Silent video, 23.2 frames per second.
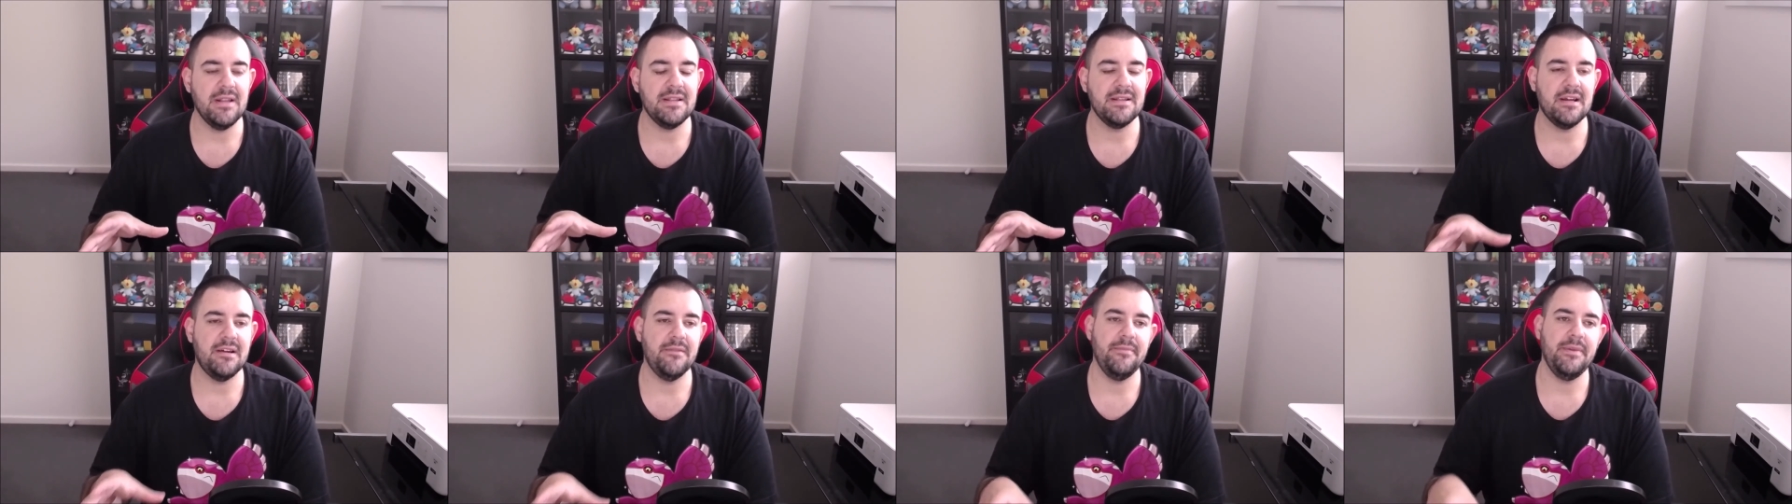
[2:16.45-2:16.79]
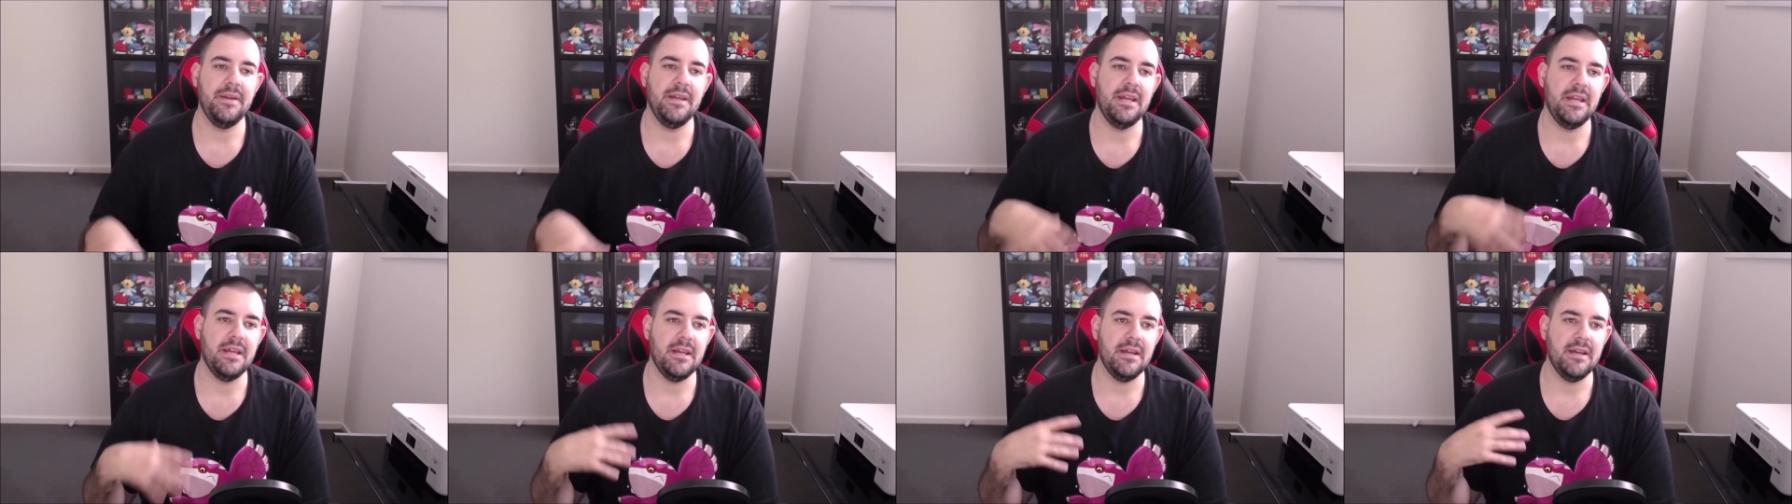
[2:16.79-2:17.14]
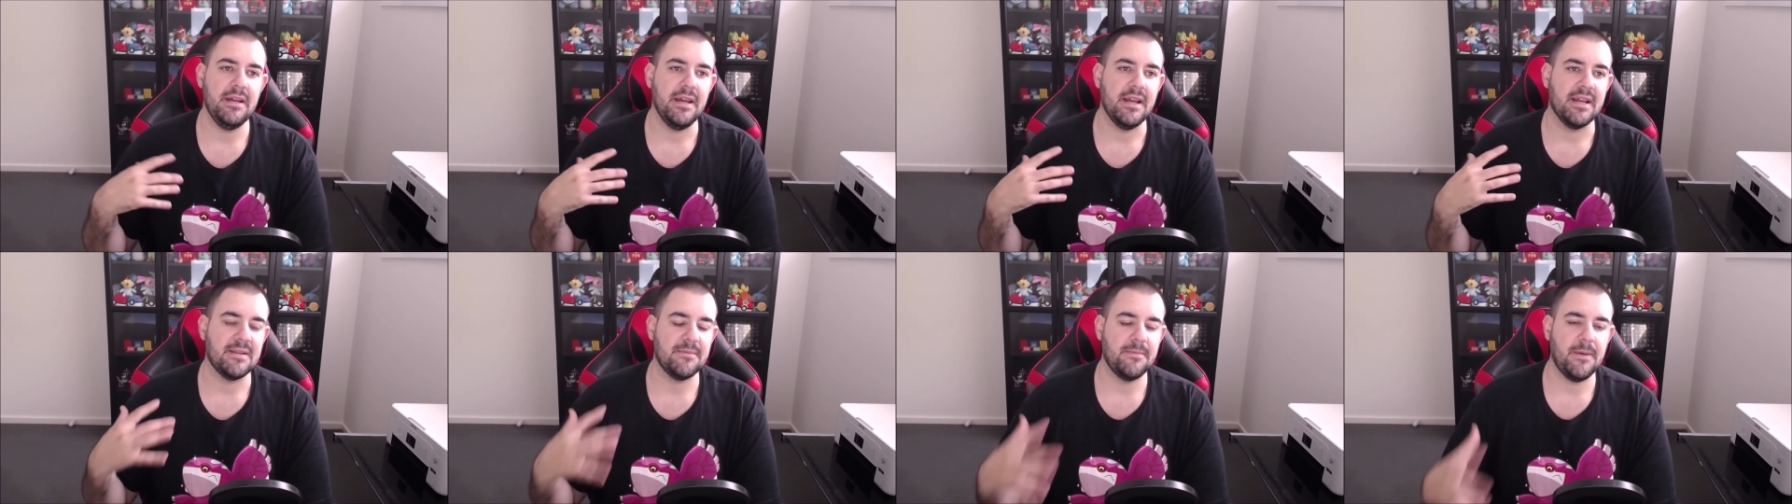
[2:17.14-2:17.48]
come here
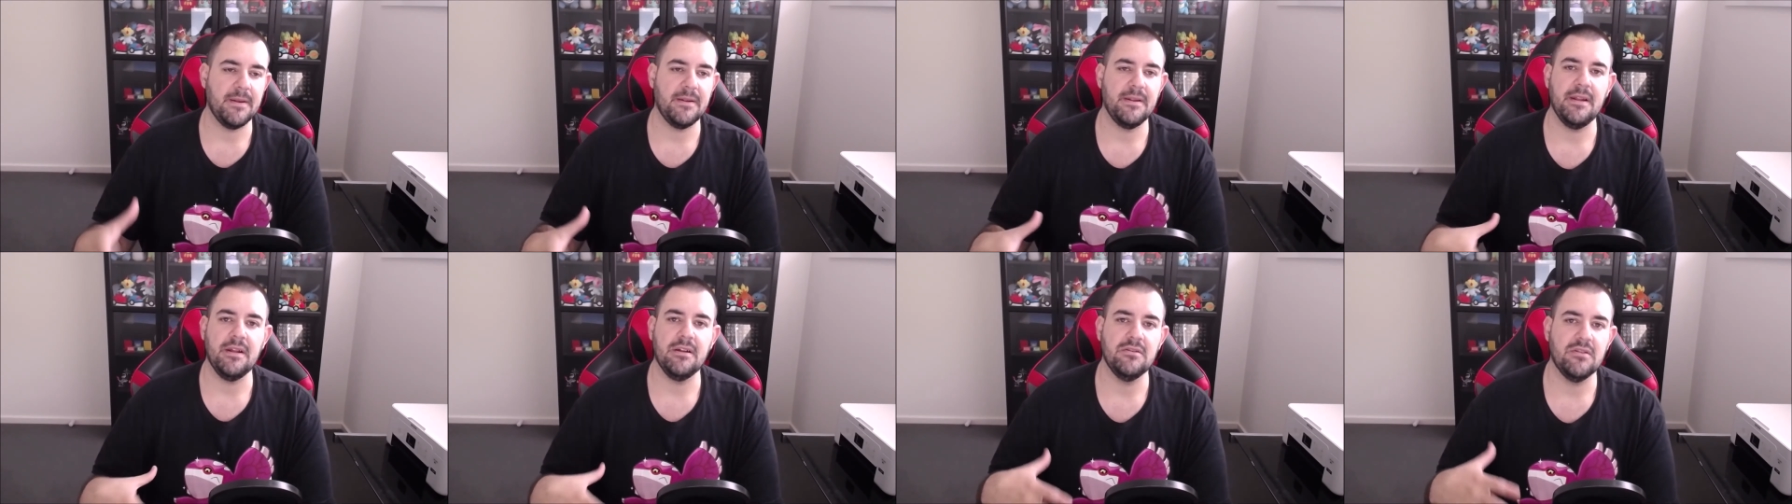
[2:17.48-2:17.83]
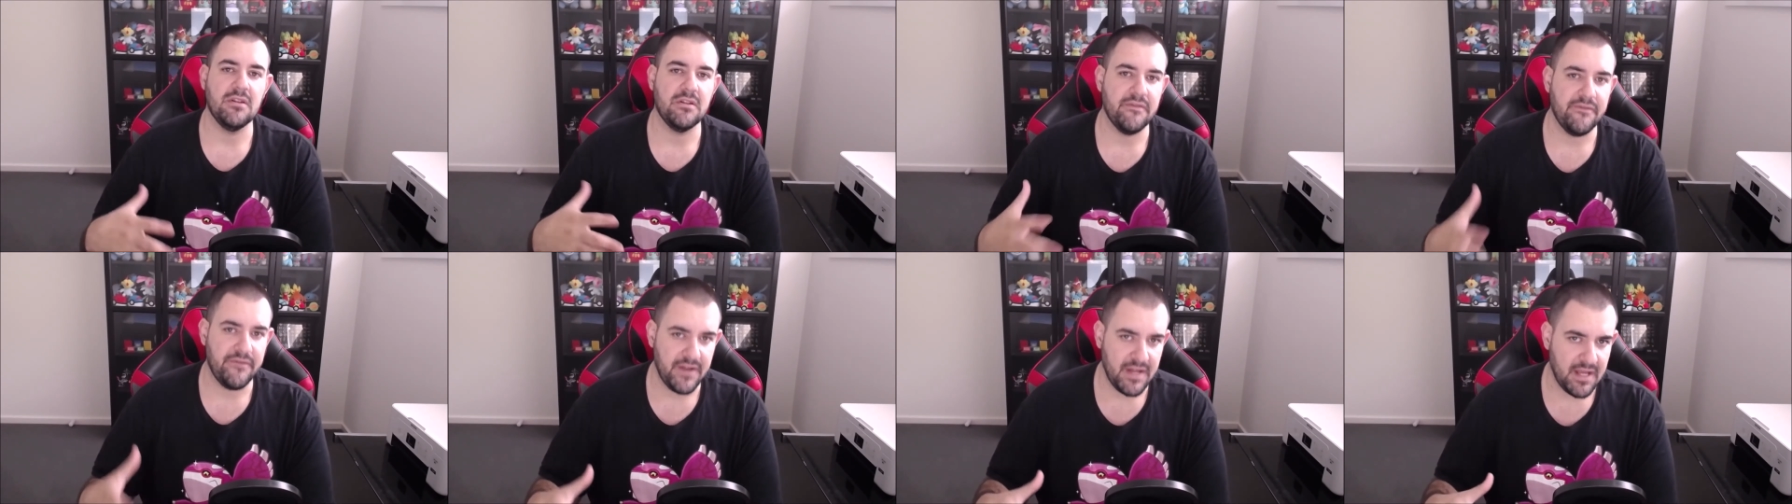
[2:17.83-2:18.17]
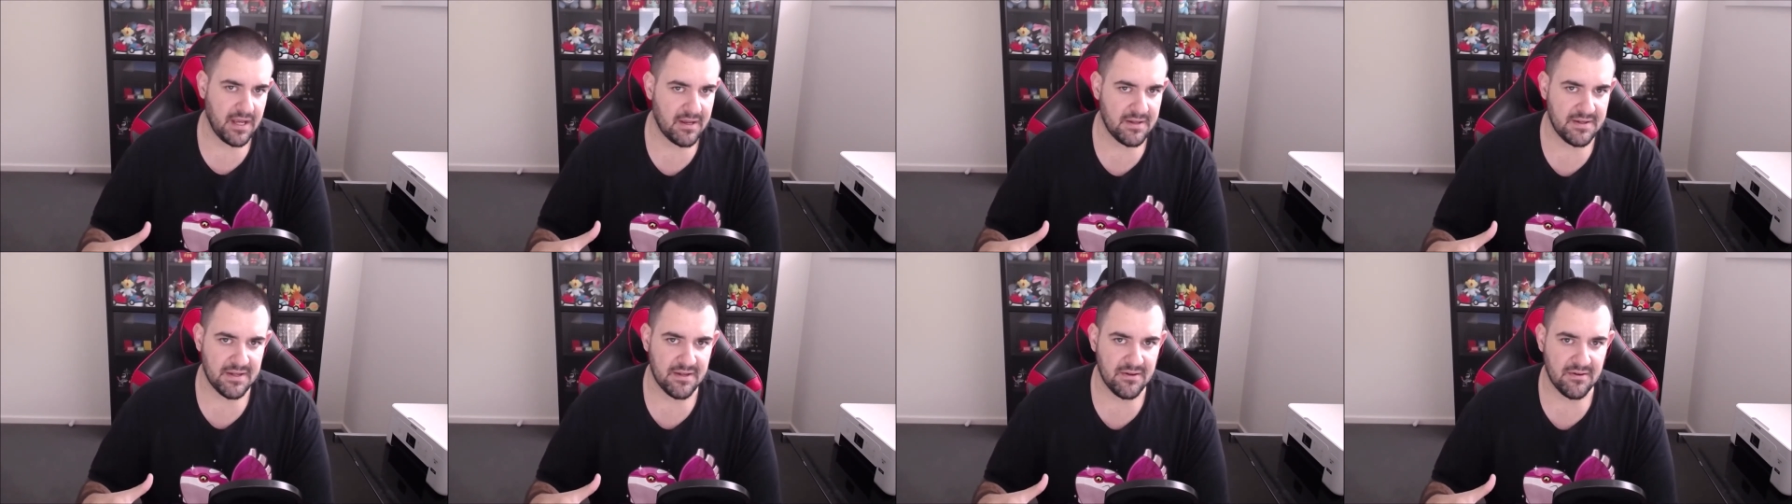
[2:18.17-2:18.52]
expecting a lot of
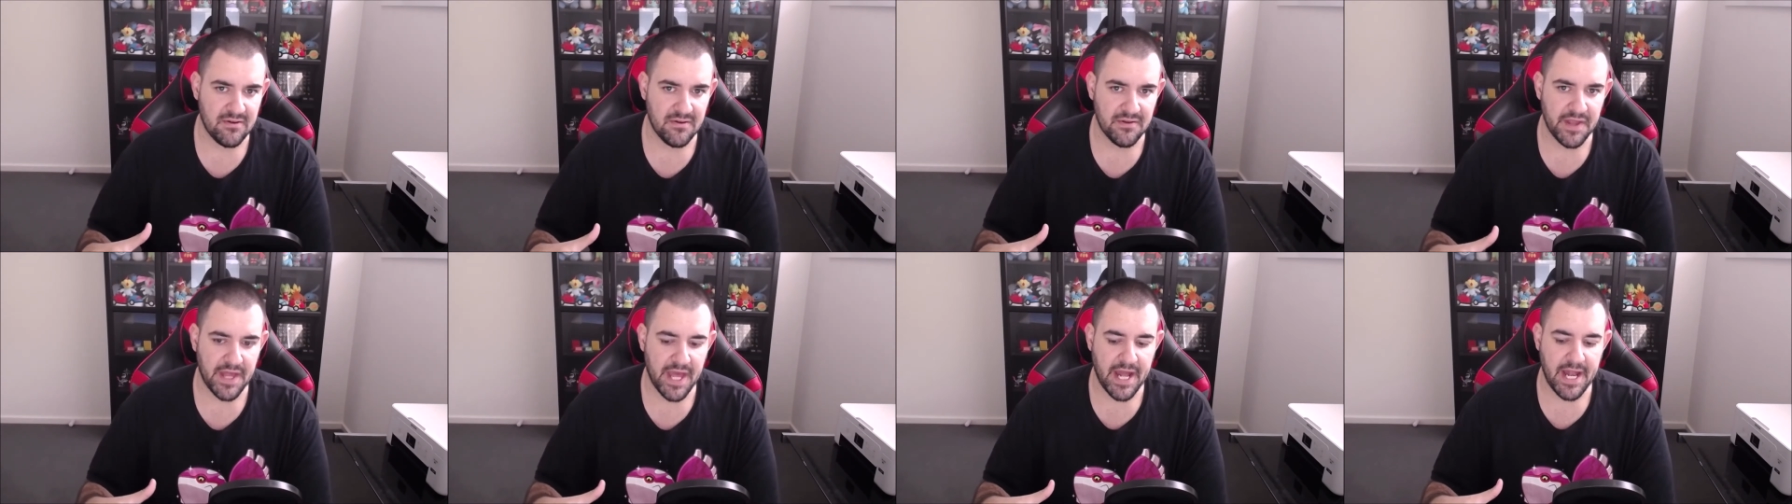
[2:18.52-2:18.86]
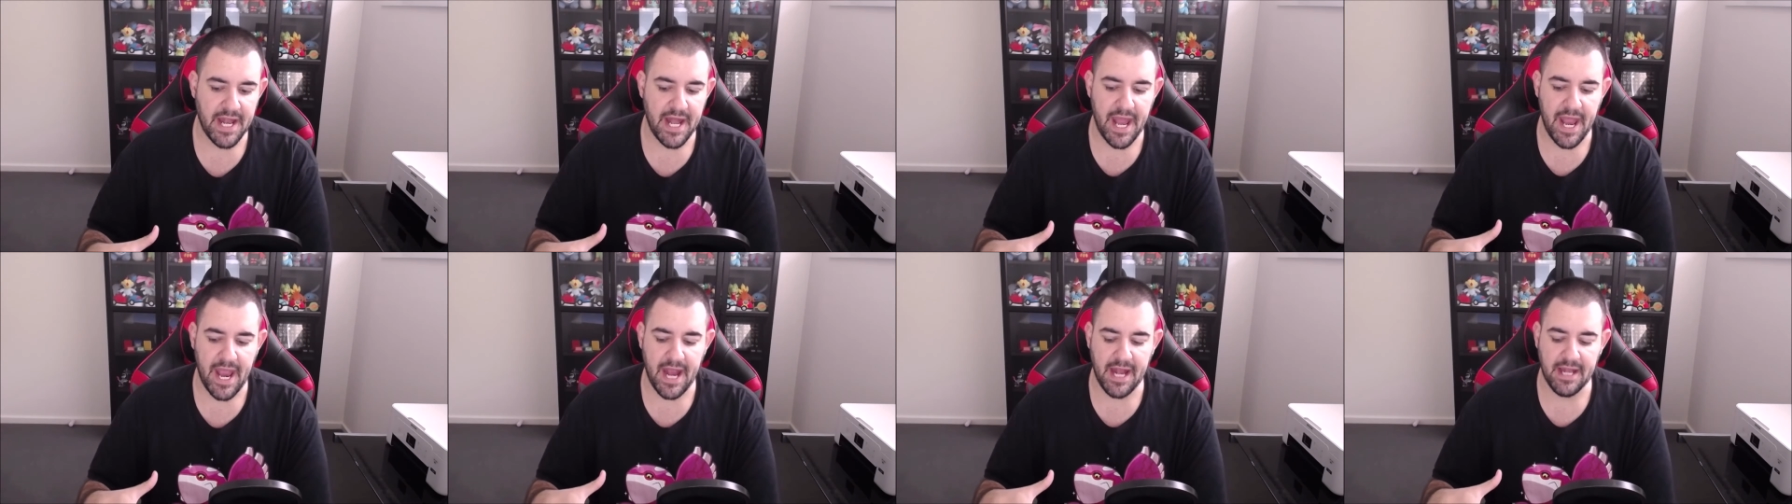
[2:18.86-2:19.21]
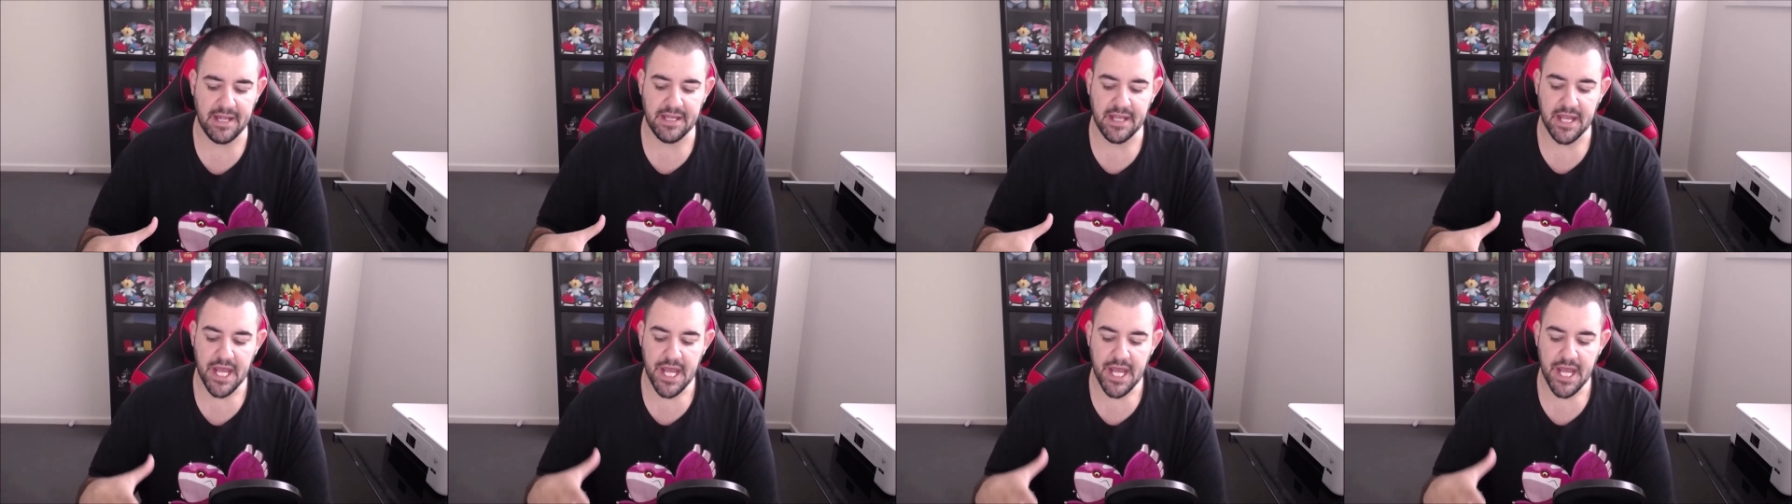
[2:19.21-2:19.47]
videos and all that, and